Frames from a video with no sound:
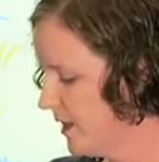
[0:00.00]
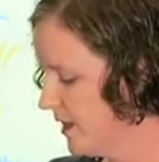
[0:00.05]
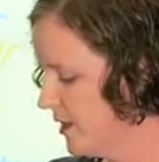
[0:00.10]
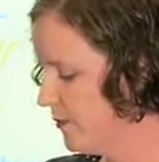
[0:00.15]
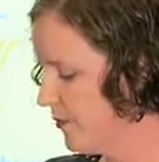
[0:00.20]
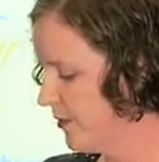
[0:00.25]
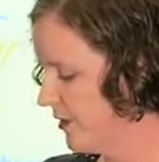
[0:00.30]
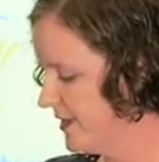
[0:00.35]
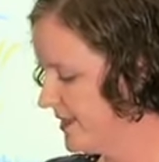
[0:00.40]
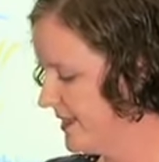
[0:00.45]
that
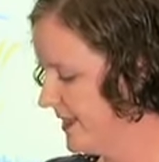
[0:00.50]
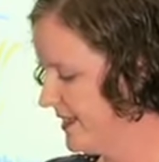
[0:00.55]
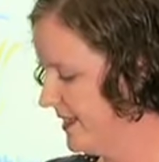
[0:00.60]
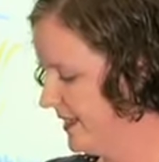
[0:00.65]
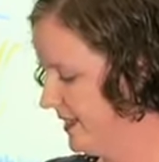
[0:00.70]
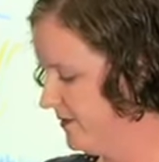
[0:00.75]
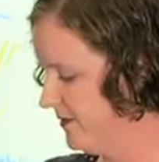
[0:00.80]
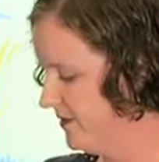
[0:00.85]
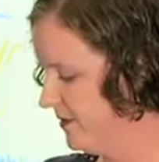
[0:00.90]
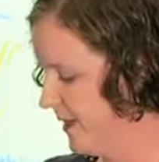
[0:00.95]
you're
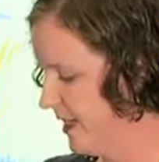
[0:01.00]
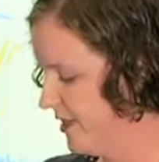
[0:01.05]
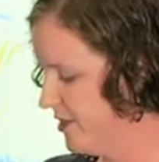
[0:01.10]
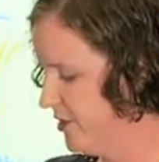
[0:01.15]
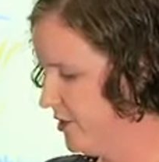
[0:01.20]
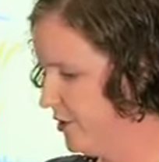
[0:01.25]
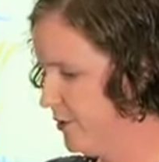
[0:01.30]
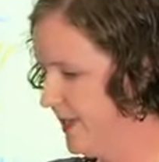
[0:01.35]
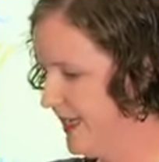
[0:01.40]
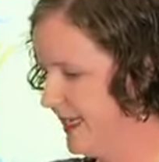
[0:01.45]
processing
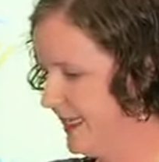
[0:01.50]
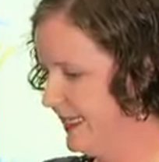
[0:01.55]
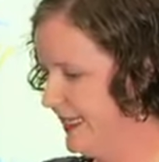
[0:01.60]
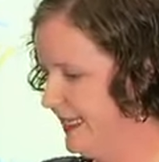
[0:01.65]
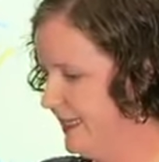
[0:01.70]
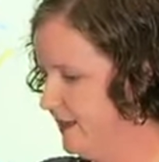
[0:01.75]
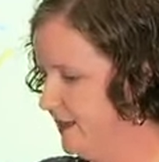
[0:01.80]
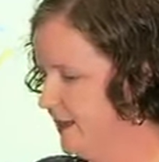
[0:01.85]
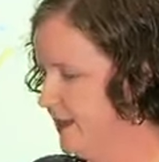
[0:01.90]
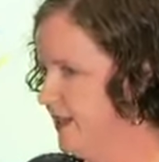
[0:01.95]
information
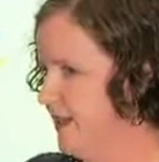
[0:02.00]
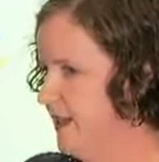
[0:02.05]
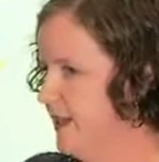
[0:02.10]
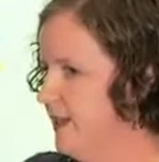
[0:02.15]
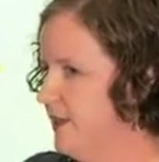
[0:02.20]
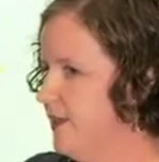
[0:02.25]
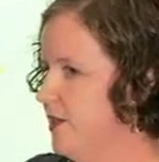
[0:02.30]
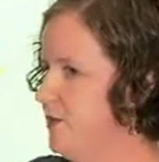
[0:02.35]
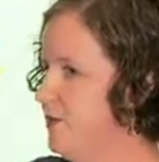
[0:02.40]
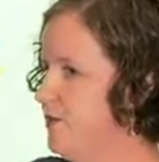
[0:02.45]
quickly.
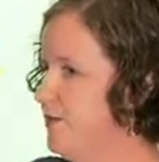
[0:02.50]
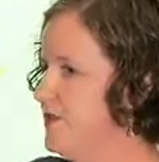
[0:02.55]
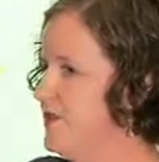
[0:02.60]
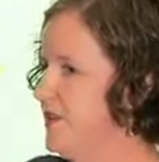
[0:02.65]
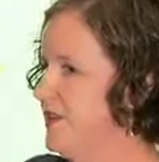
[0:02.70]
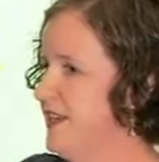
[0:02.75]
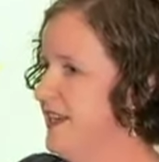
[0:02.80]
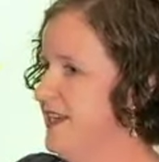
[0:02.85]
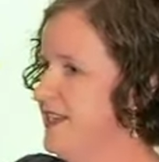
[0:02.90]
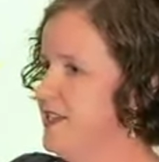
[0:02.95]
You
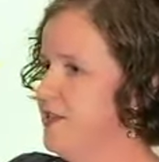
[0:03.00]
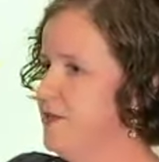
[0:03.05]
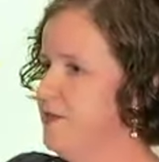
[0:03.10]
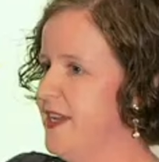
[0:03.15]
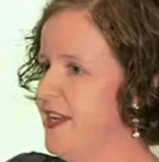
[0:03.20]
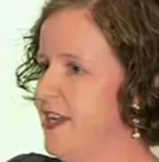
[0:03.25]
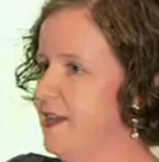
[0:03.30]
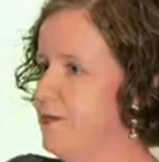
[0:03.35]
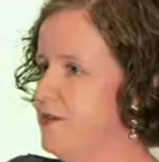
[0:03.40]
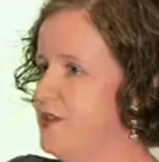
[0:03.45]
also need to
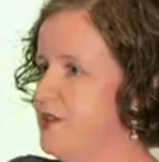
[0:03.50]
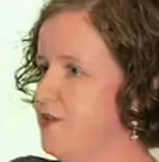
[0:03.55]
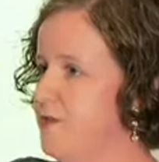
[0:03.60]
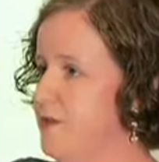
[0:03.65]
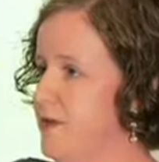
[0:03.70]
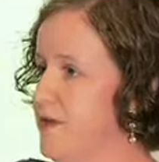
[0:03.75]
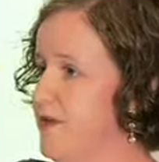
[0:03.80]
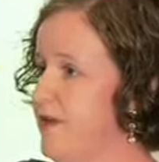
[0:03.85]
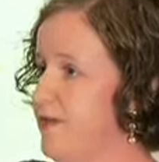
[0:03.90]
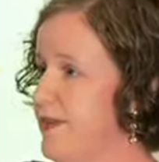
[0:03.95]
be able to
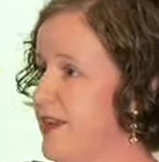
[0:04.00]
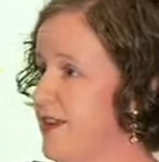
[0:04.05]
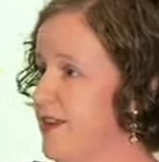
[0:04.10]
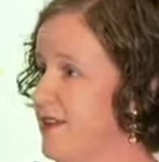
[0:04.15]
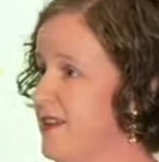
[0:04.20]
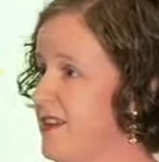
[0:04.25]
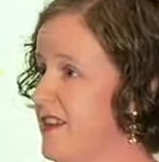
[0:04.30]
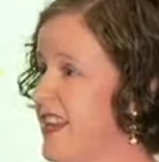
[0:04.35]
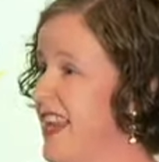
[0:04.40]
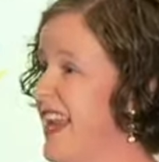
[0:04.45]

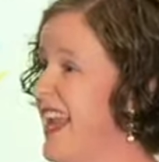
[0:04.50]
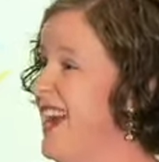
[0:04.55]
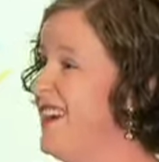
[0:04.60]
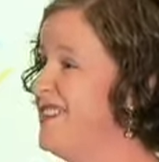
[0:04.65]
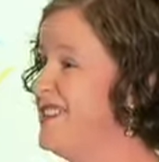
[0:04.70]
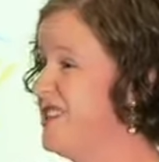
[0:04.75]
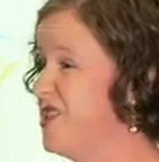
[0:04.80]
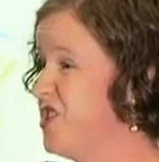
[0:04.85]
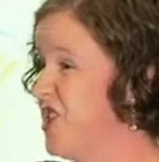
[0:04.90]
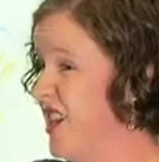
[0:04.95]
remember how
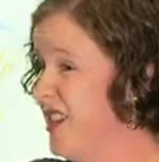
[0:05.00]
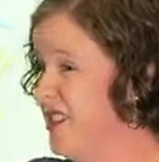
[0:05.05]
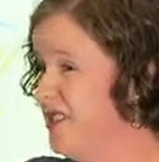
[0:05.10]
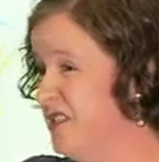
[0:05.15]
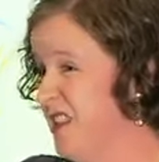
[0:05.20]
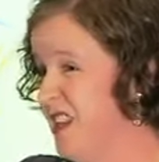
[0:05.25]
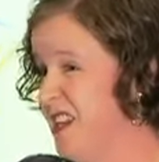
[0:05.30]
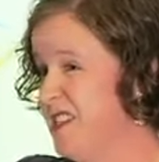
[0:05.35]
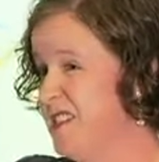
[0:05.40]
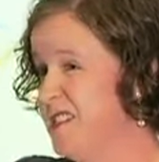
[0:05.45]
to change
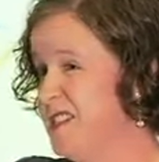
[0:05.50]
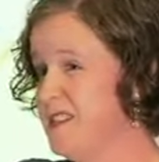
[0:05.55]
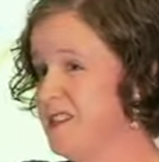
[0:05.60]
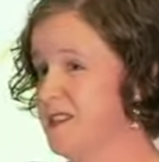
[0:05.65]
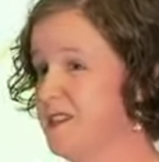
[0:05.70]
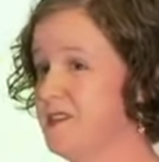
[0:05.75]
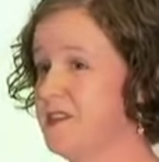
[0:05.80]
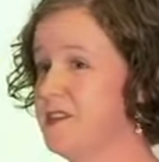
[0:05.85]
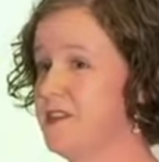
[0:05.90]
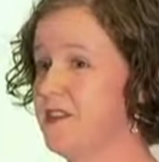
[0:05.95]
lanes.
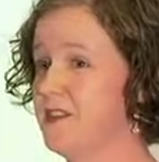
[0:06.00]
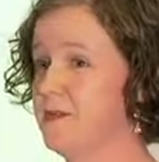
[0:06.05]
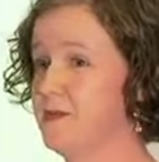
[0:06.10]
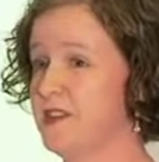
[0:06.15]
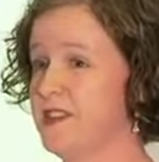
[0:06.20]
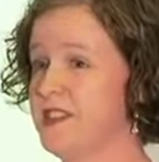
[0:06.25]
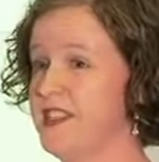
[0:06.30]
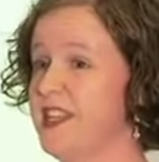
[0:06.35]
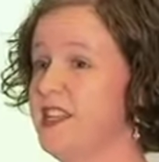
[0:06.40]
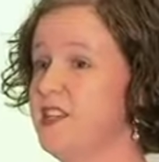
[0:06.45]
So the
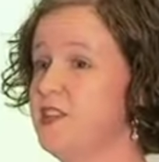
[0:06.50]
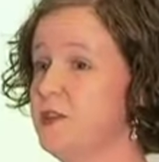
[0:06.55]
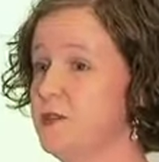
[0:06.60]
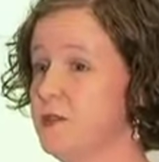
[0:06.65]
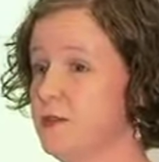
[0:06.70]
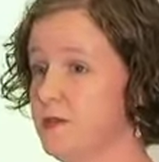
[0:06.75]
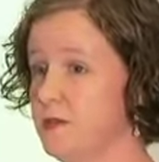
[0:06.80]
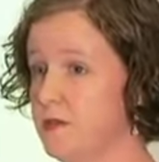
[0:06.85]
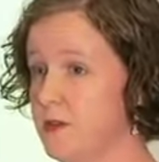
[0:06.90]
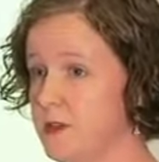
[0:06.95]

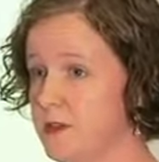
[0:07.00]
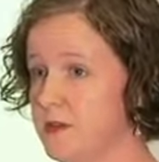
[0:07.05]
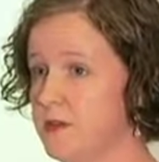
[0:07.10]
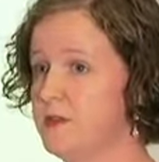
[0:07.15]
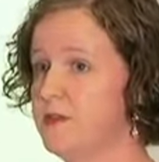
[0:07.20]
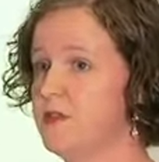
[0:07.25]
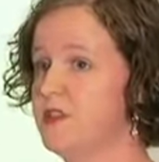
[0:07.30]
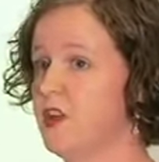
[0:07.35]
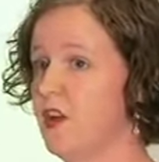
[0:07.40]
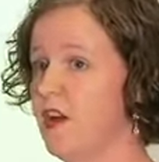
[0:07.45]
procedural
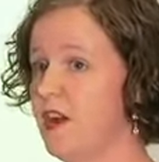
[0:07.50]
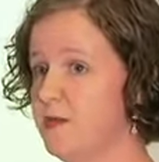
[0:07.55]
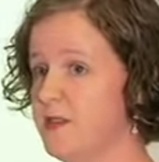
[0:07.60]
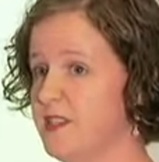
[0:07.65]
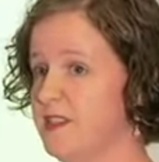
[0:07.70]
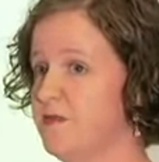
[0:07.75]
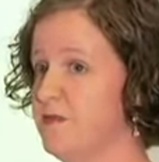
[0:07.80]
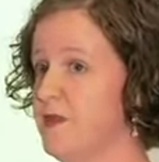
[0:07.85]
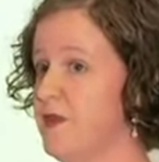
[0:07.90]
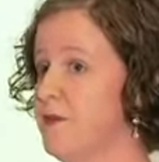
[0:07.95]

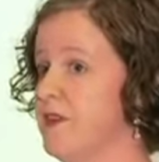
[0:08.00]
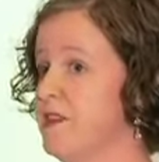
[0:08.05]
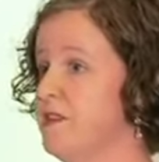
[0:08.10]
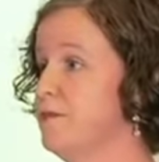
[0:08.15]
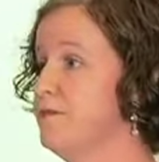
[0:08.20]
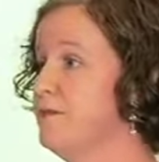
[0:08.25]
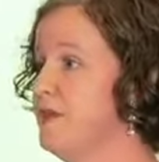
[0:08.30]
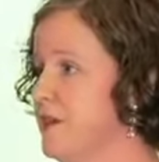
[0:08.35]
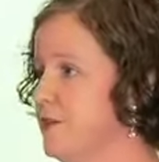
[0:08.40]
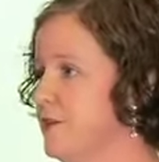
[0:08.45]
types of memories,
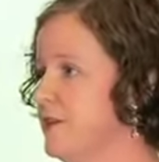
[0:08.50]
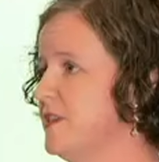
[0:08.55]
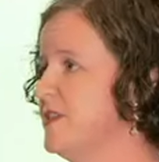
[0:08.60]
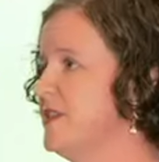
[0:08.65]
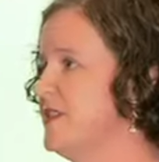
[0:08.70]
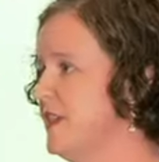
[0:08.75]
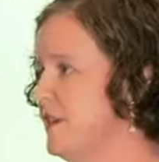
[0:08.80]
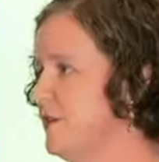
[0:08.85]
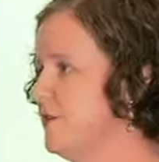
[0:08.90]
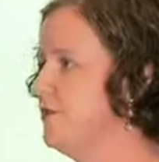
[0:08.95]
mirror,
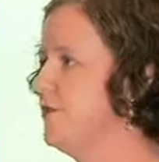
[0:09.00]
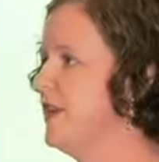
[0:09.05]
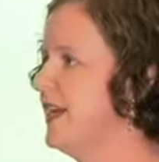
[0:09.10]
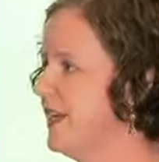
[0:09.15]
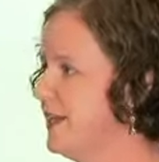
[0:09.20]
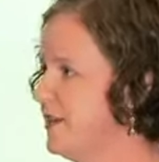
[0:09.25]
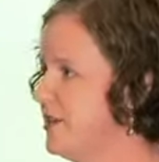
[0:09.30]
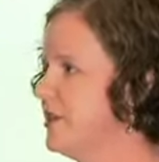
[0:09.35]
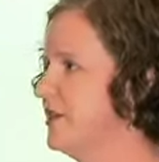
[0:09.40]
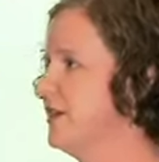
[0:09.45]
signal,
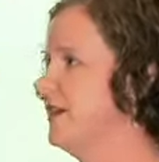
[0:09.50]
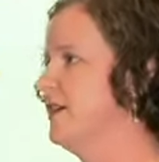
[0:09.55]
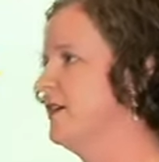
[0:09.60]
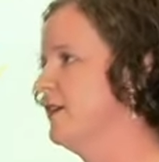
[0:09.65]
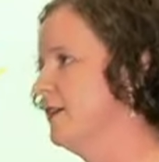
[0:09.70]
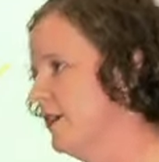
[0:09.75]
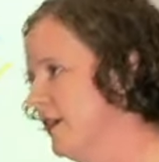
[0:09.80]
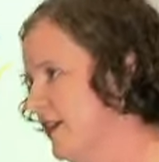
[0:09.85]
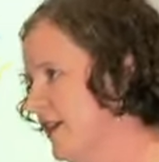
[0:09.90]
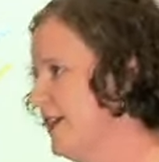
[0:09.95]
head
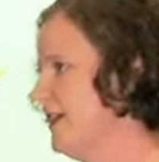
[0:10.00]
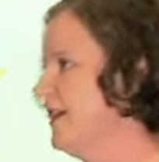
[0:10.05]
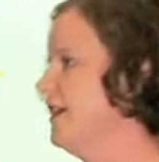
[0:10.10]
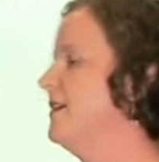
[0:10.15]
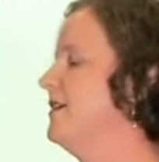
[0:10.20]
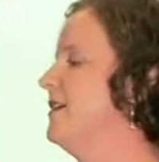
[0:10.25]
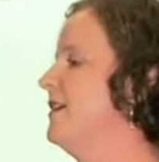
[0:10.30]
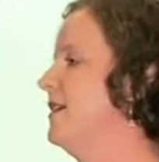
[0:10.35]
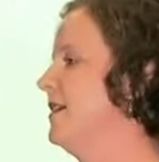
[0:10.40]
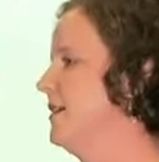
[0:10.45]
check,
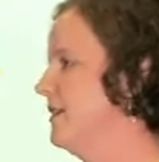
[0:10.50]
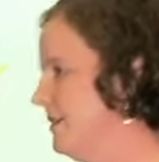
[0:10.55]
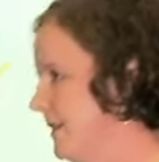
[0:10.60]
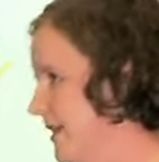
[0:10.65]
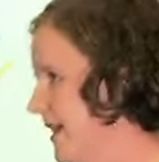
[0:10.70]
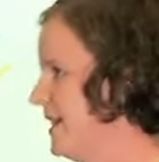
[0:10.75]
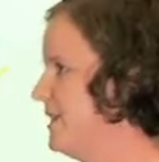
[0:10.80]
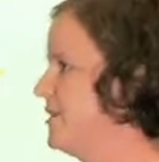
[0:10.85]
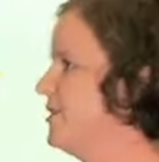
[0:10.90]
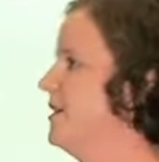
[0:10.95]
indicator,
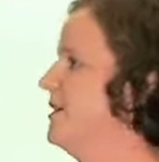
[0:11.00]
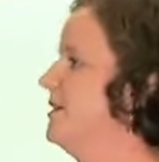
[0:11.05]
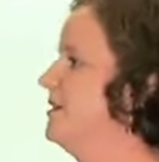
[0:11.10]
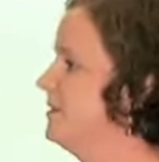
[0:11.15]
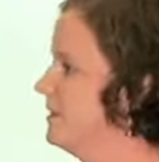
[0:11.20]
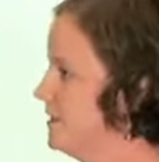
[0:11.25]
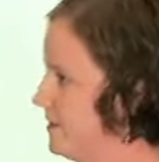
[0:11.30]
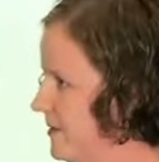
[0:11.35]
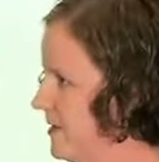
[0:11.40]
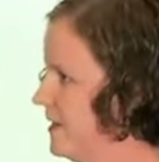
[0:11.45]
lane change,
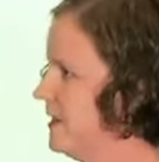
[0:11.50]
